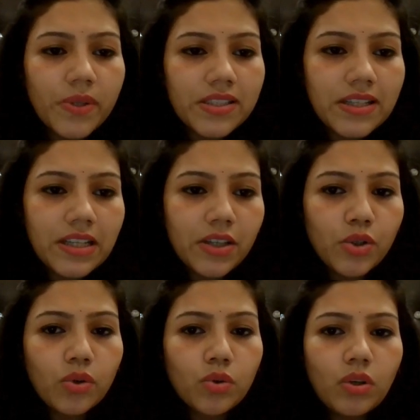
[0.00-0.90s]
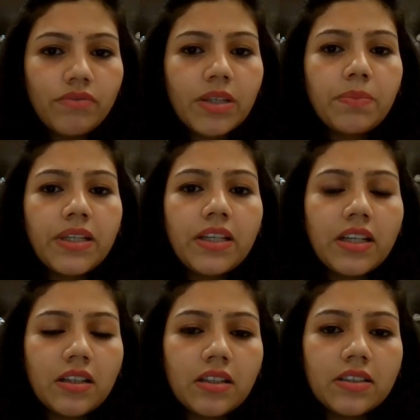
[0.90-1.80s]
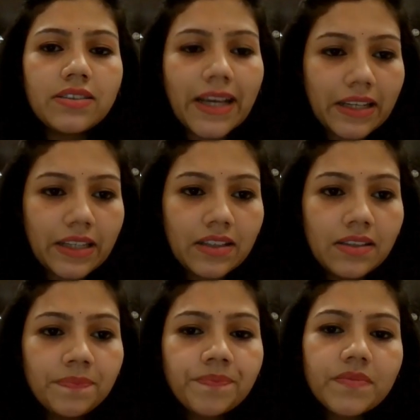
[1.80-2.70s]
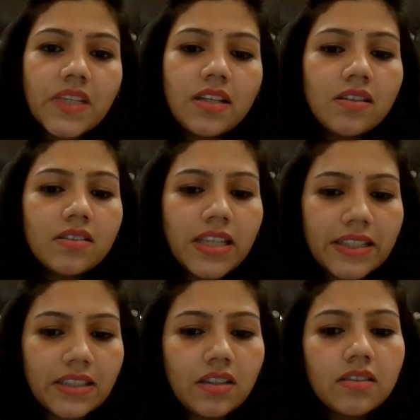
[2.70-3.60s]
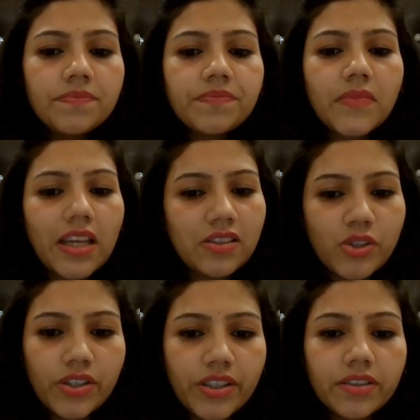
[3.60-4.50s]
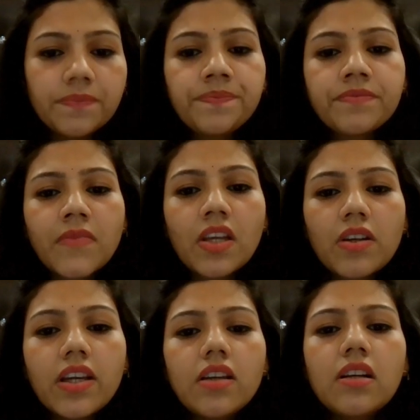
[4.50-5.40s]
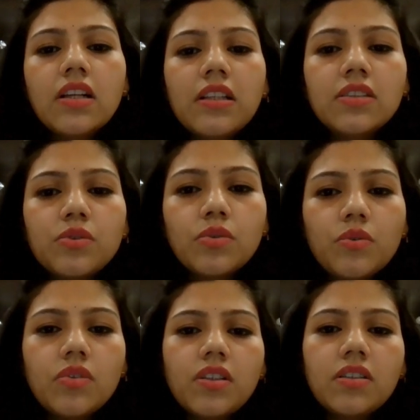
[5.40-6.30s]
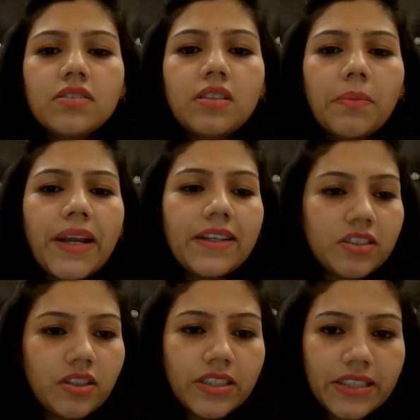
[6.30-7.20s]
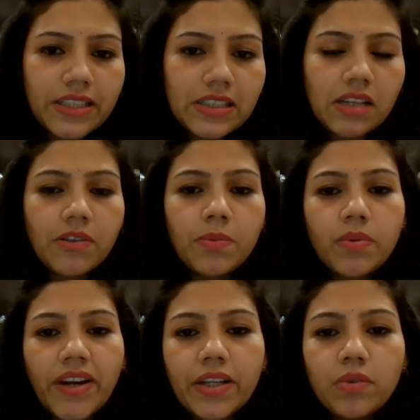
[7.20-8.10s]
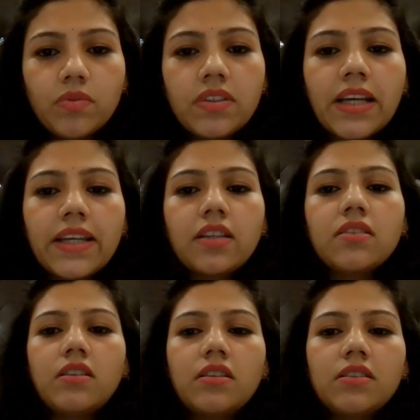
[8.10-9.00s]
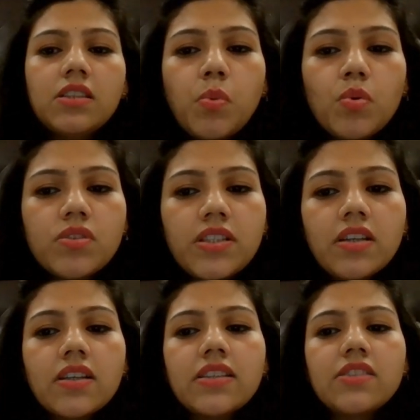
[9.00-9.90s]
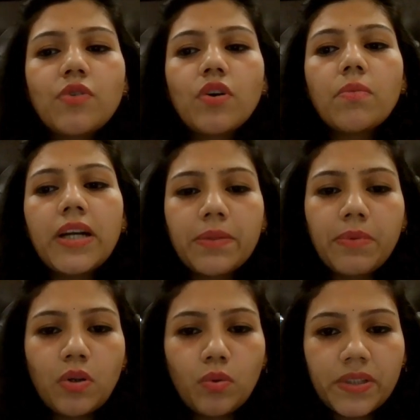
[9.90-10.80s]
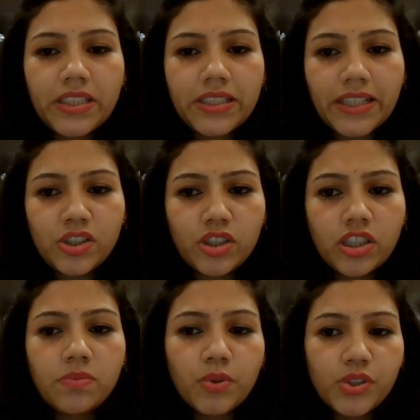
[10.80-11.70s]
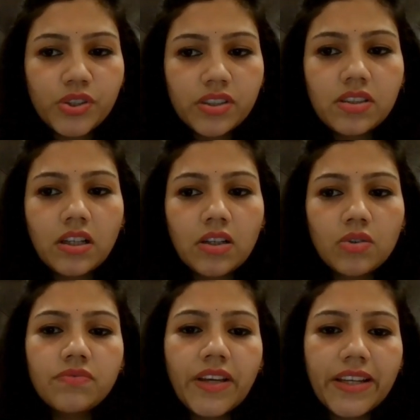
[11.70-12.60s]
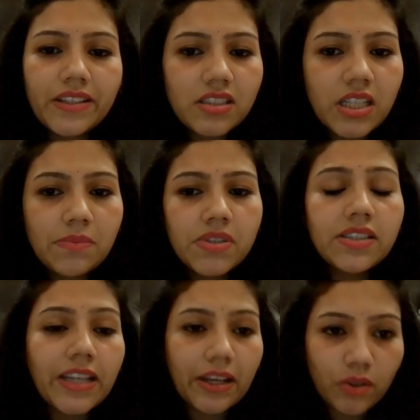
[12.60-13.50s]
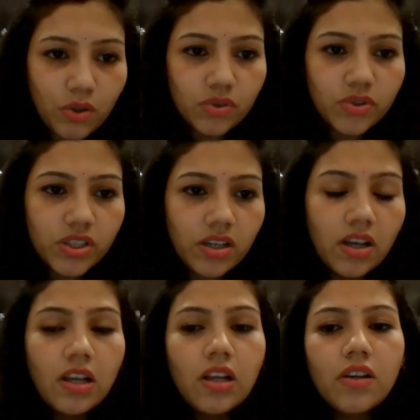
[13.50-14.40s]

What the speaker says: So basically your role would be technical in data engineer. Okay. So some additional details I will provide you, like this posting is for multiple open data engineer positions across various teams in technology.